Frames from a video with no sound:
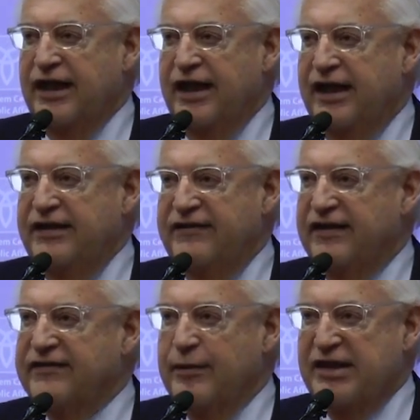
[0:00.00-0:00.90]
And he said
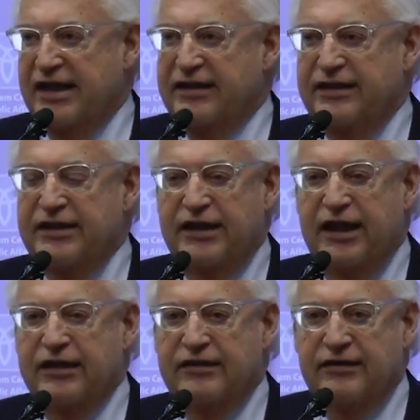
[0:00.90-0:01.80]
something that didn't
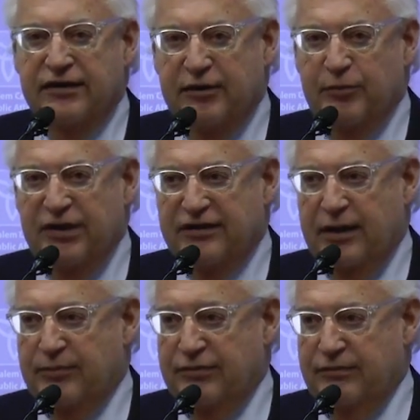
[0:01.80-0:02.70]
get picked
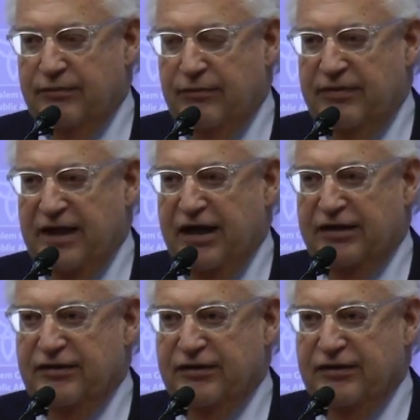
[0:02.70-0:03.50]
up that